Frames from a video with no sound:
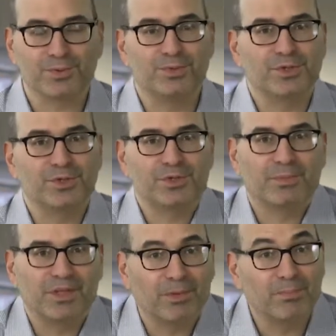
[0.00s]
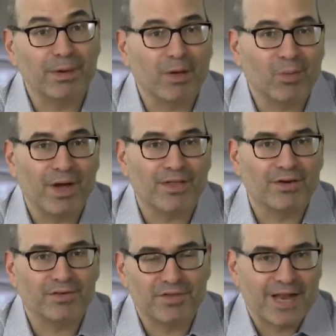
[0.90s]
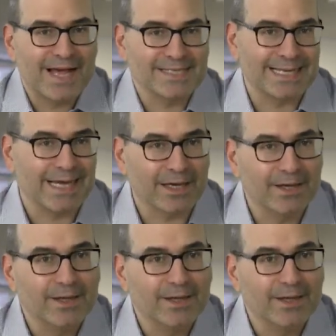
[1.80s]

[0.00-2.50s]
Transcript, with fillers: which used to be the bellwether of the NASDAQ.